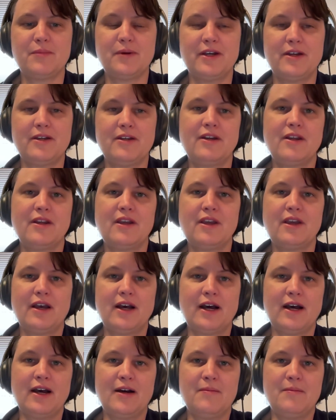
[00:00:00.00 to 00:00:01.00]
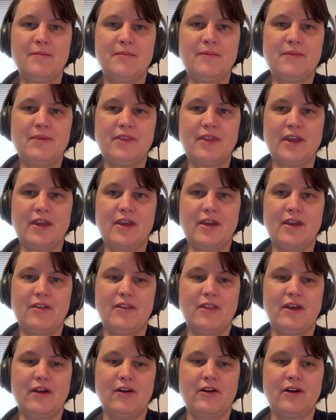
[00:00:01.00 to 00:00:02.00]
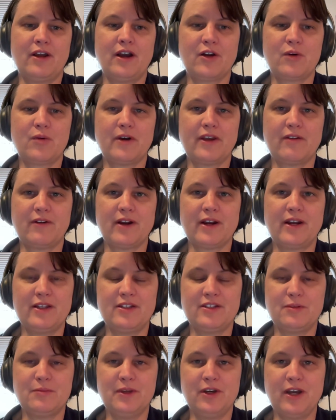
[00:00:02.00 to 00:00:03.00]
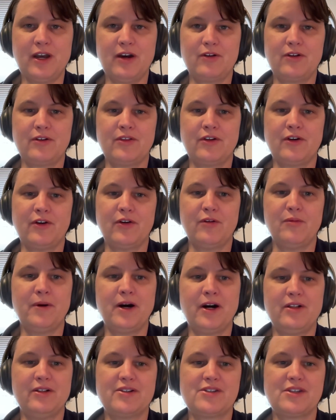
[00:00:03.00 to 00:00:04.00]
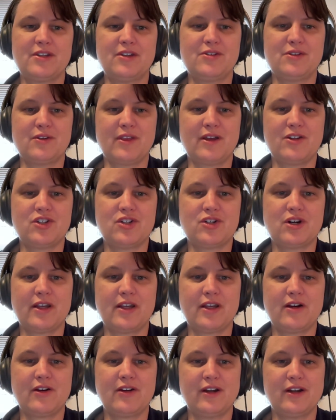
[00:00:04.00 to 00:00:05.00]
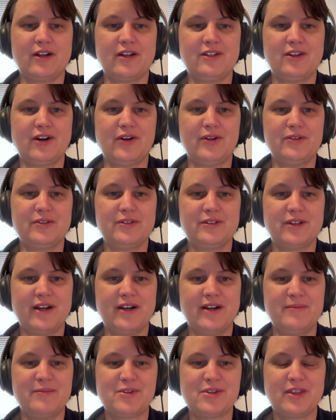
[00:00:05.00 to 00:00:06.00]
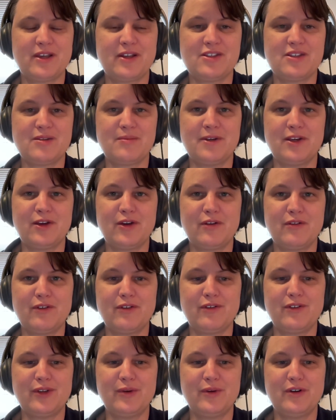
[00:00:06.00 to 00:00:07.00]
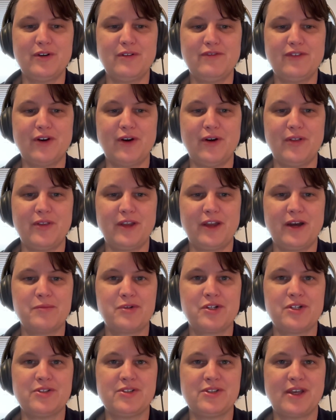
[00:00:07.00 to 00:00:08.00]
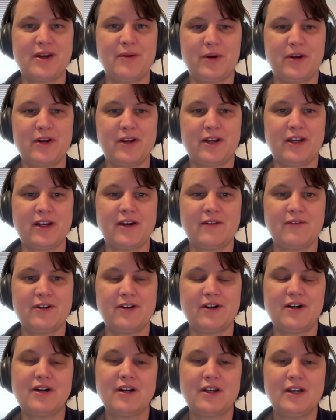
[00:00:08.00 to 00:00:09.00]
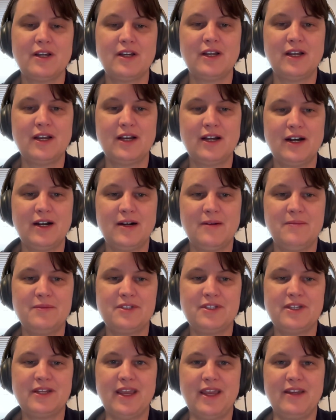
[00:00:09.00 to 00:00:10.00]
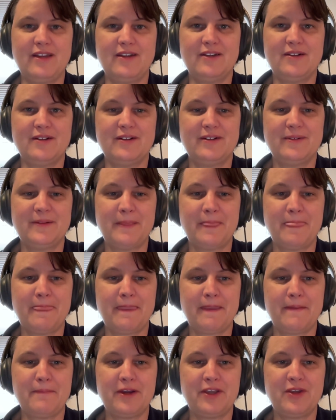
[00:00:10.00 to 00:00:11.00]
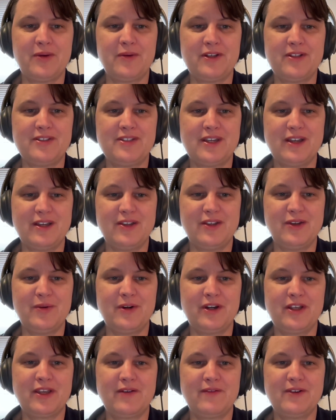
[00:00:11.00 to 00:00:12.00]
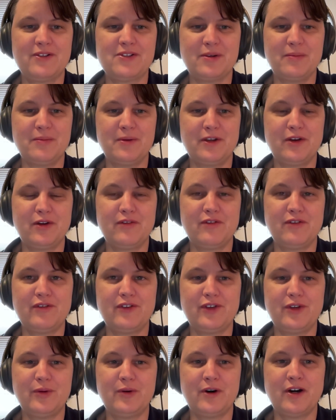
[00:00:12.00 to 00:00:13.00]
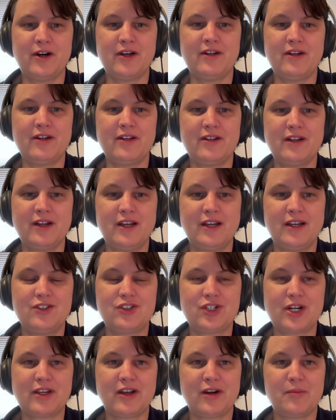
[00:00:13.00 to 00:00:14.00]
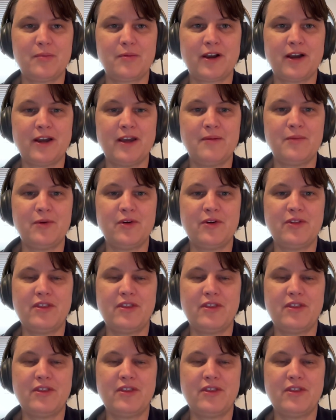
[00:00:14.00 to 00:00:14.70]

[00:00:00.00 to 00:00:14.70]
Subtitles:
but they are not quite ready to be out on their own policy. So that's TRICARE Young Adult. So that's the big overview of all the options that we're going to cover today. Mike, you want to give us a big overview on TRICARE Prime or